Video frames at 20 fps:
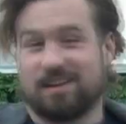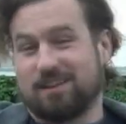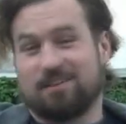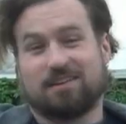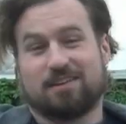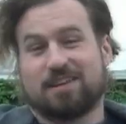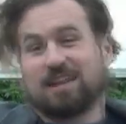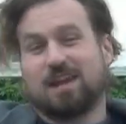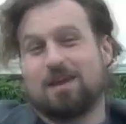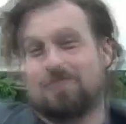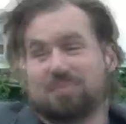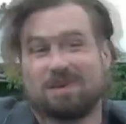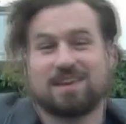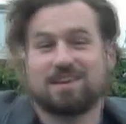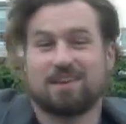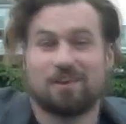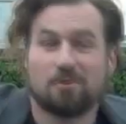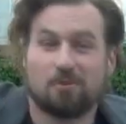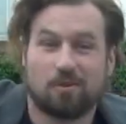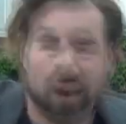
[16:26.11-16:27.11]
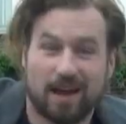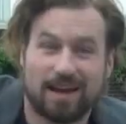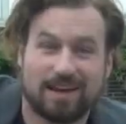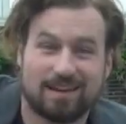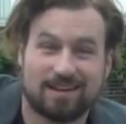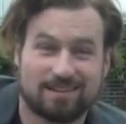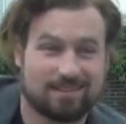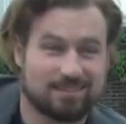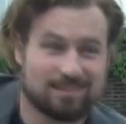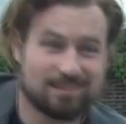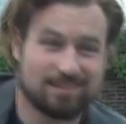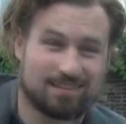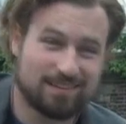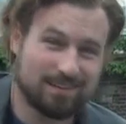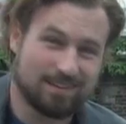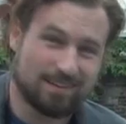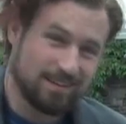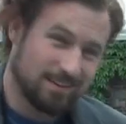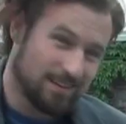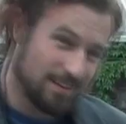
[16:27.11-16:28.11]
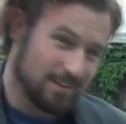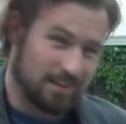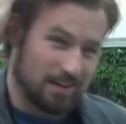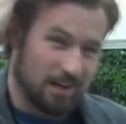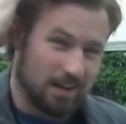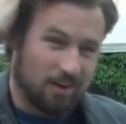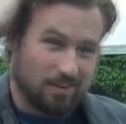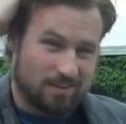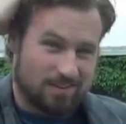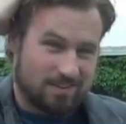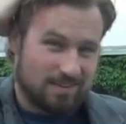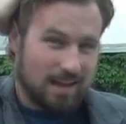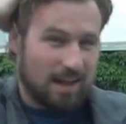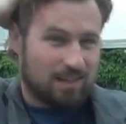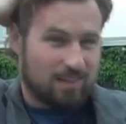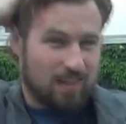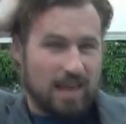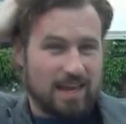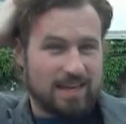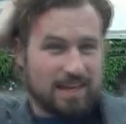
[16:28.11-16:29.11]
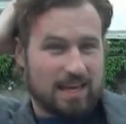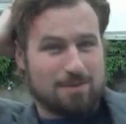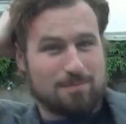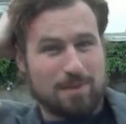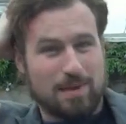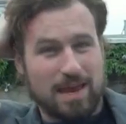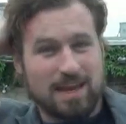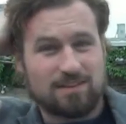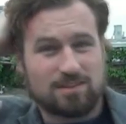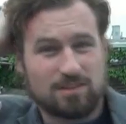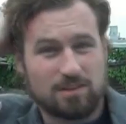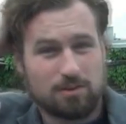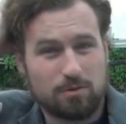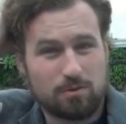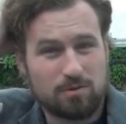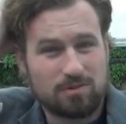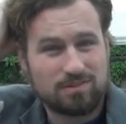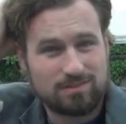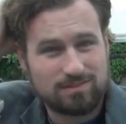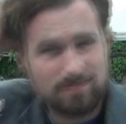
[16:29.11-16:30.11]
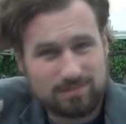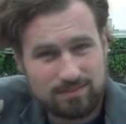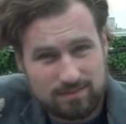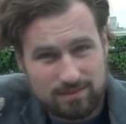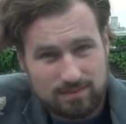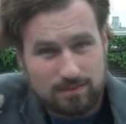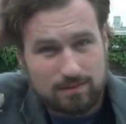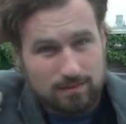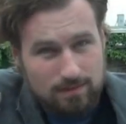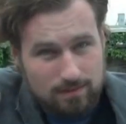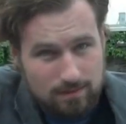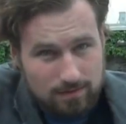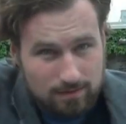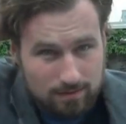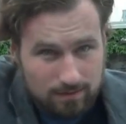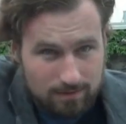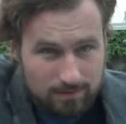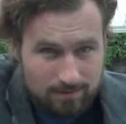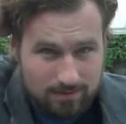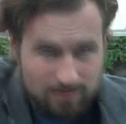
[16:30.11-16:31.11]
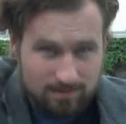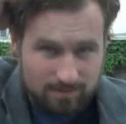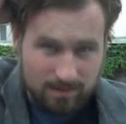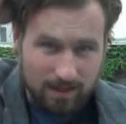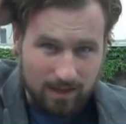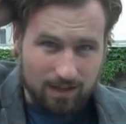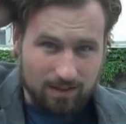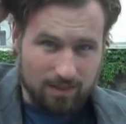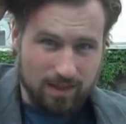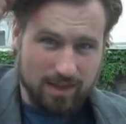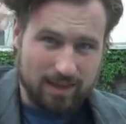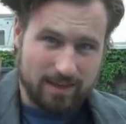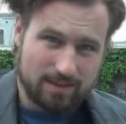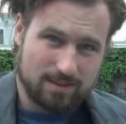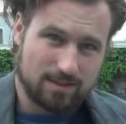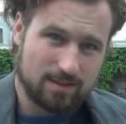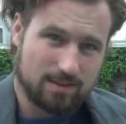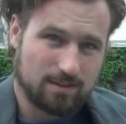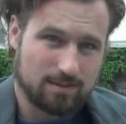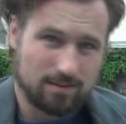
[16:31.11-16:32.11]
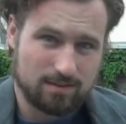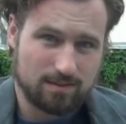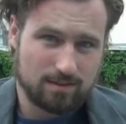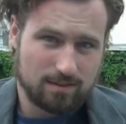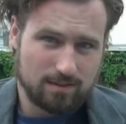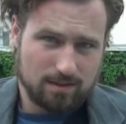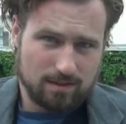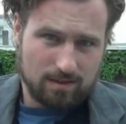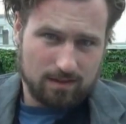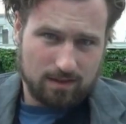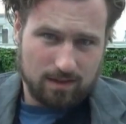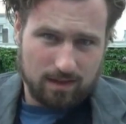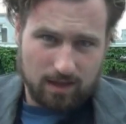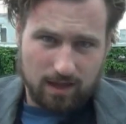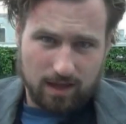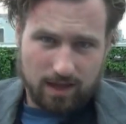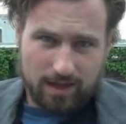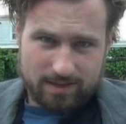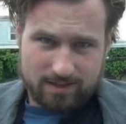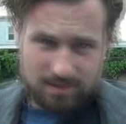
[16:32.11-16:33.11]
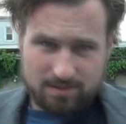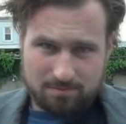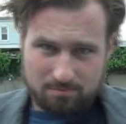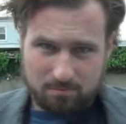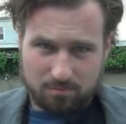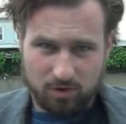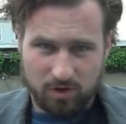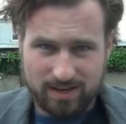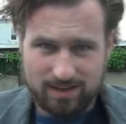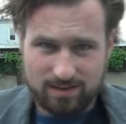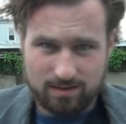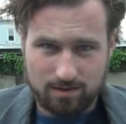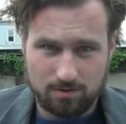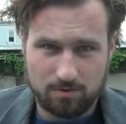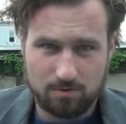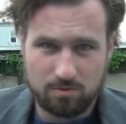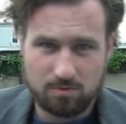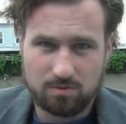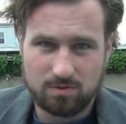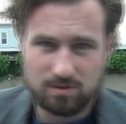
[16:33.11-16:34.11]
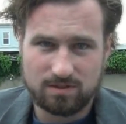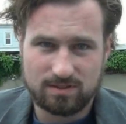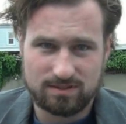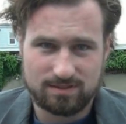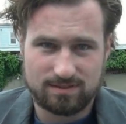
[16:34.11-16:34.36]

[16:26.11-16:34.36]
can I beat you, right? You know, it's not like I made you. It's not like I can break you.